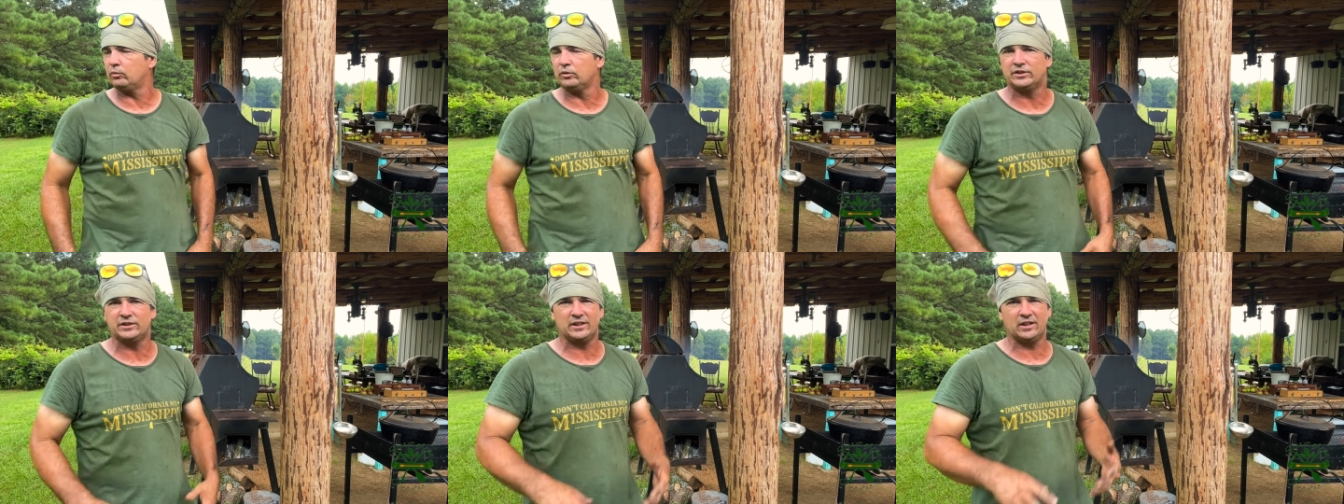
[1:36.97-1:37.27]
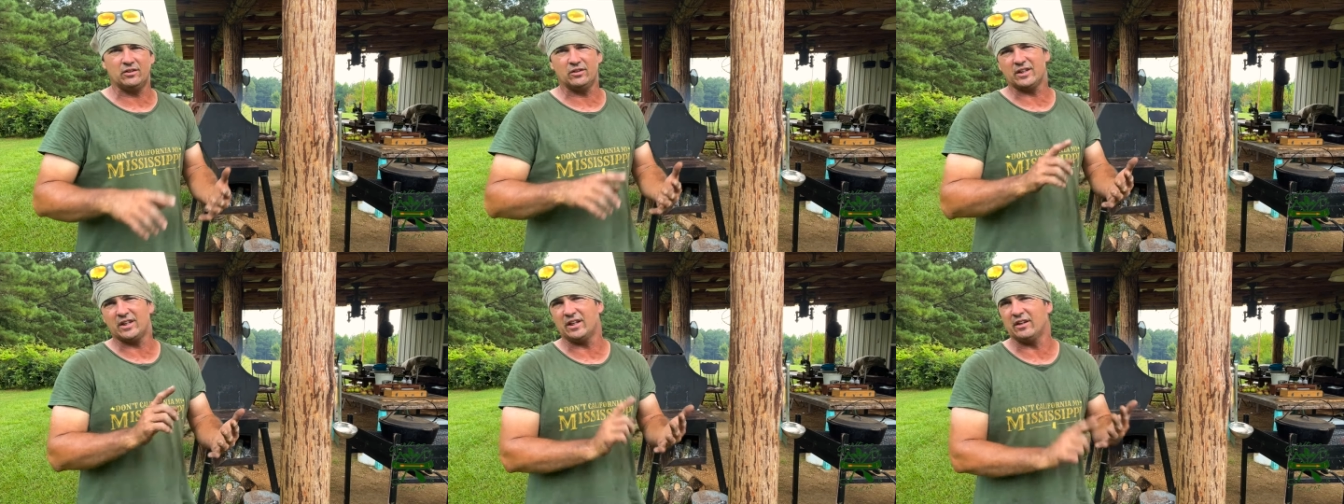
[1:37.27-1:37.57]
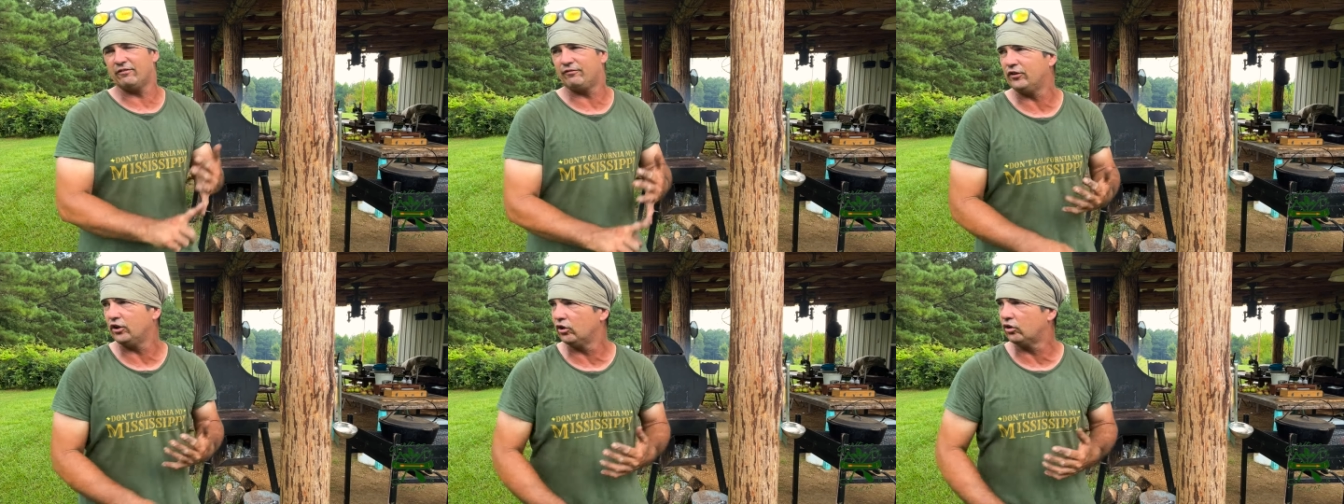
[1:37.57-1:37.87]
We're still getting
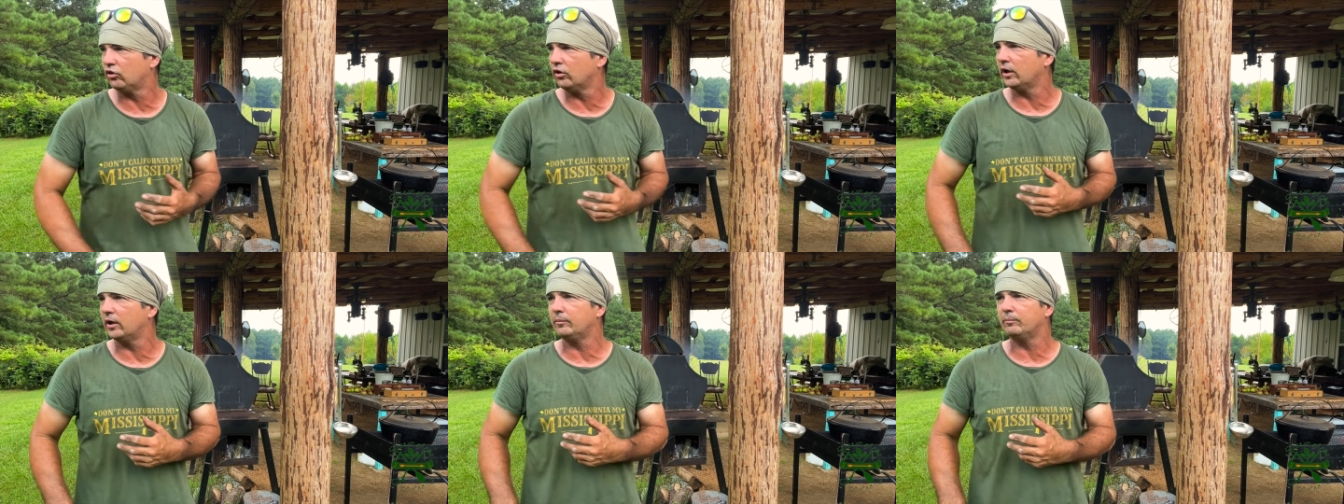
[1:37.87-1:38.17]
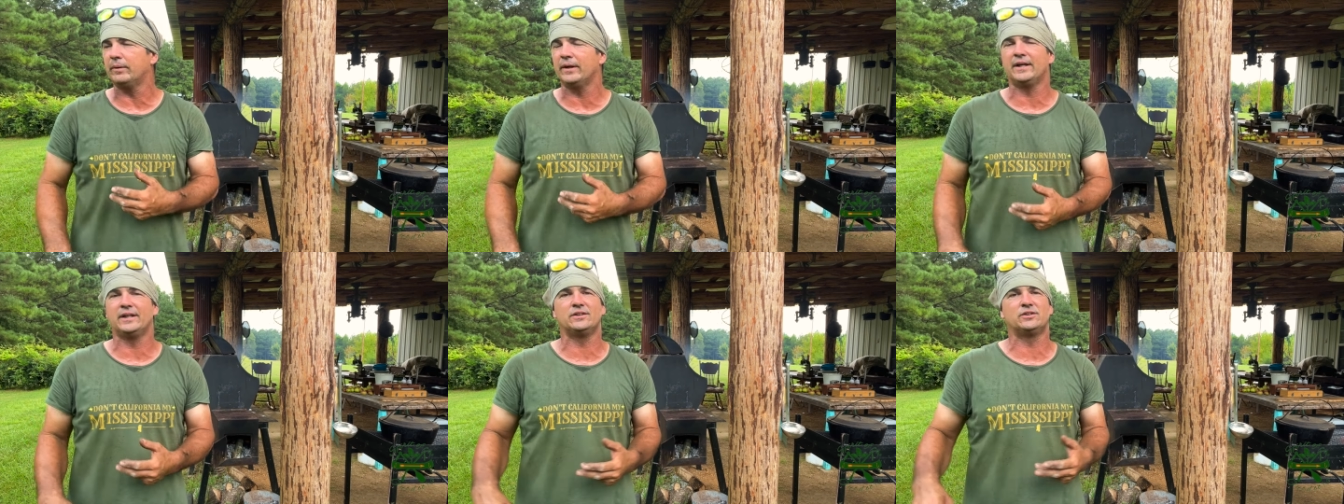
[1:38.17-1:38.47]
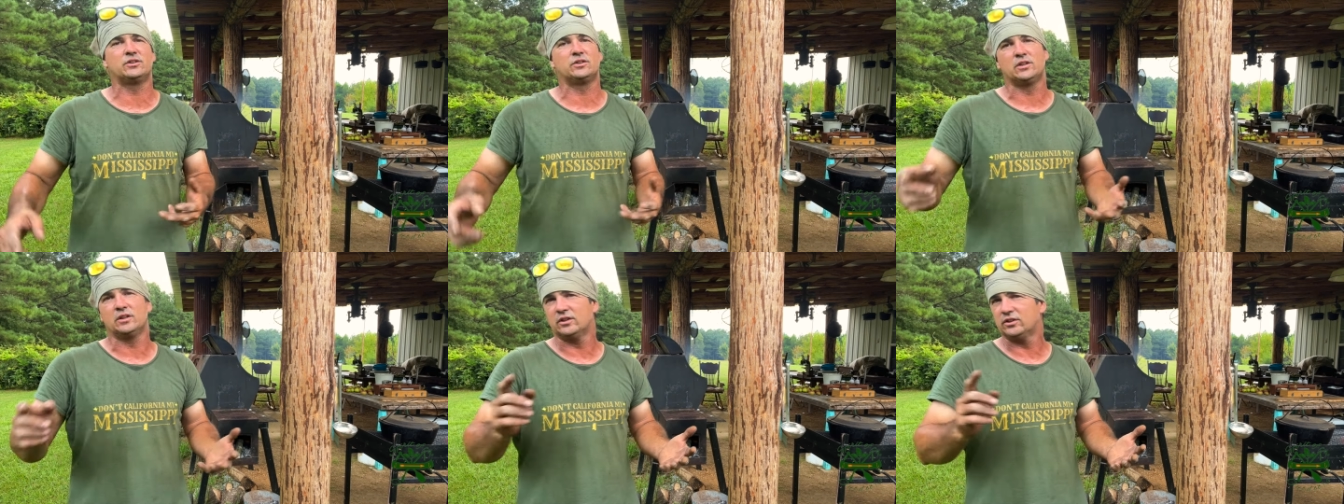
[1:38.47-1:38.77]
a few green
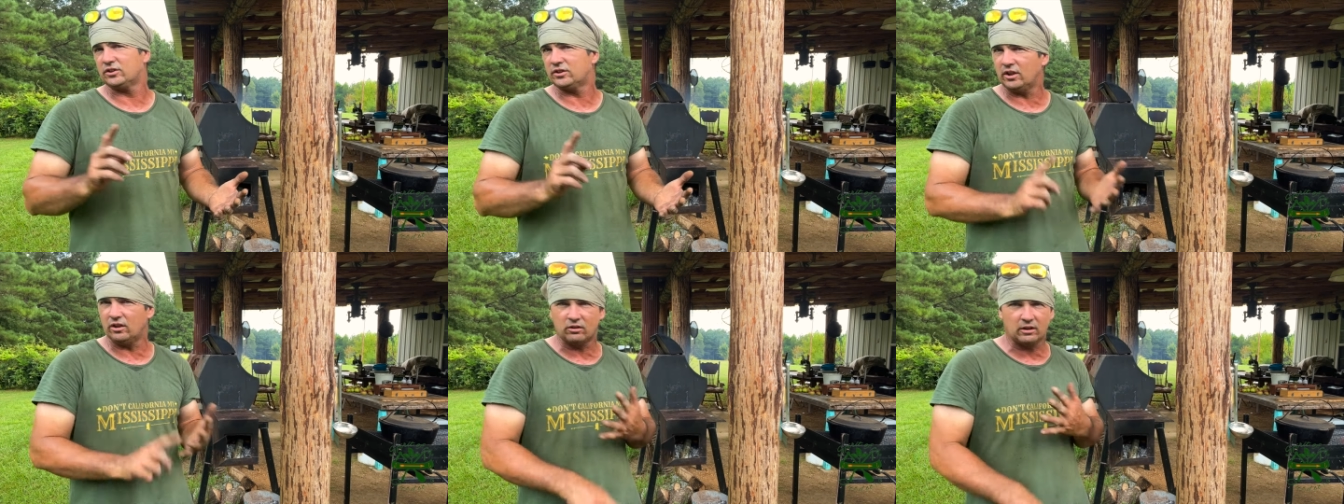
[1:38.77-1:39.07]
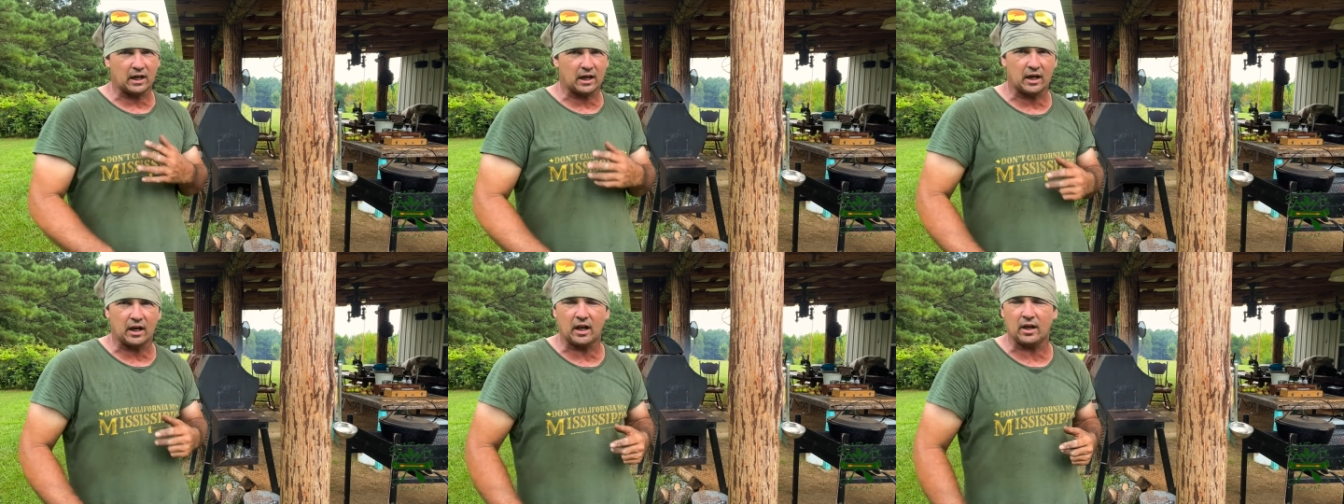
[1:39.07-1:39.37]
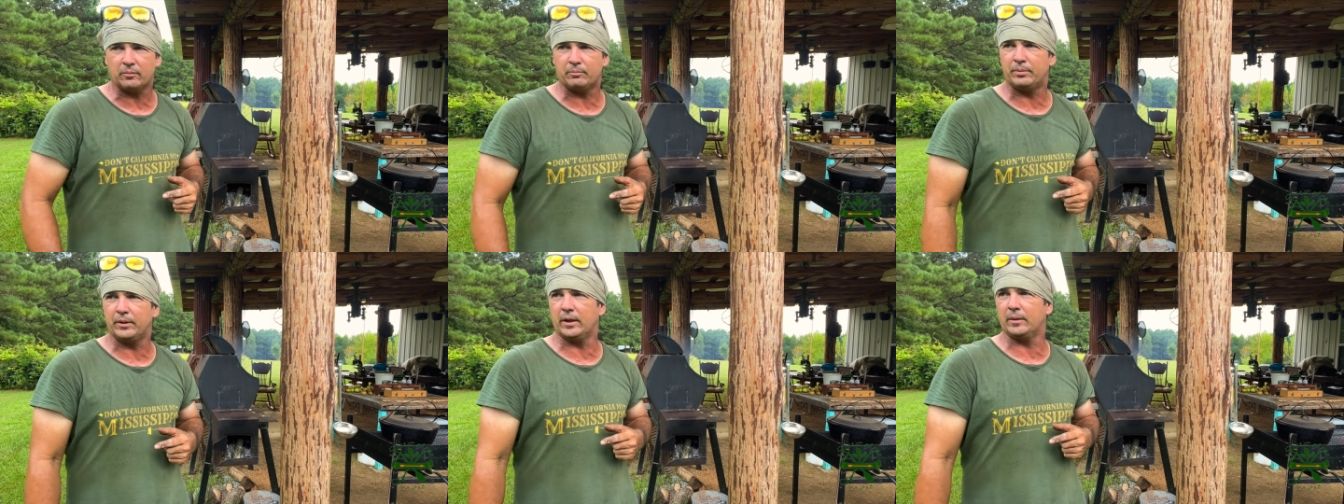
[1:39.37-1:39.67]
beans, still got a lot
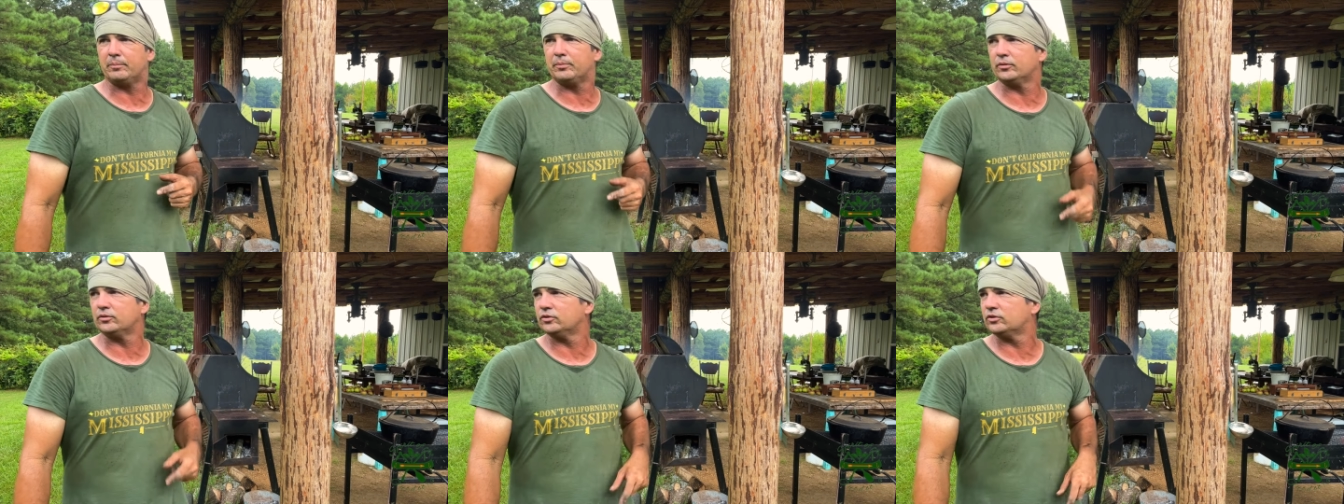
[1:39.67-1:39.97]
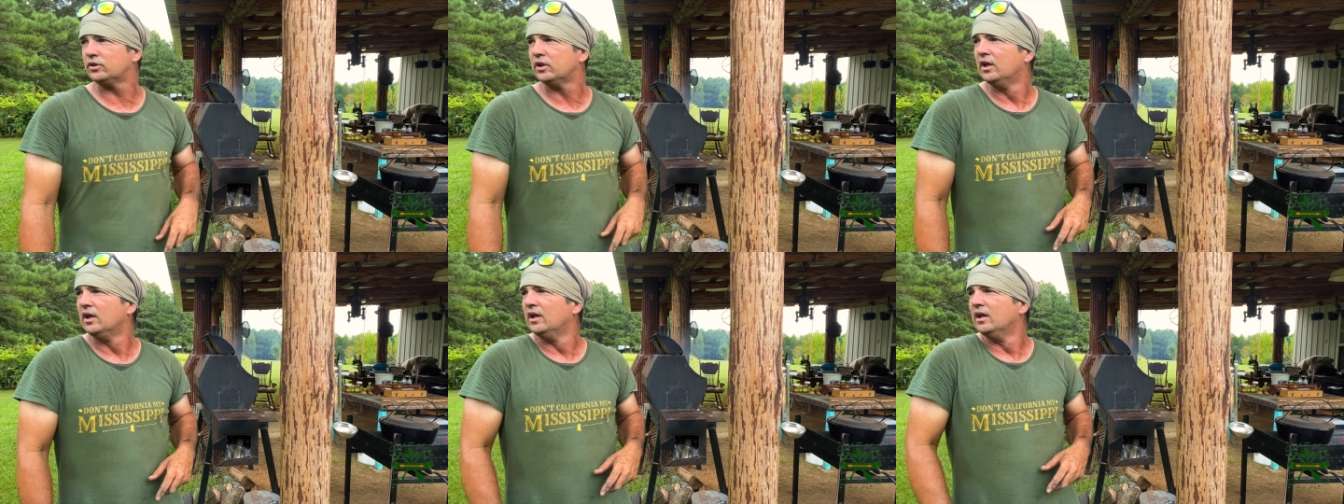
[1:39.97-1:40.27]
of peppers,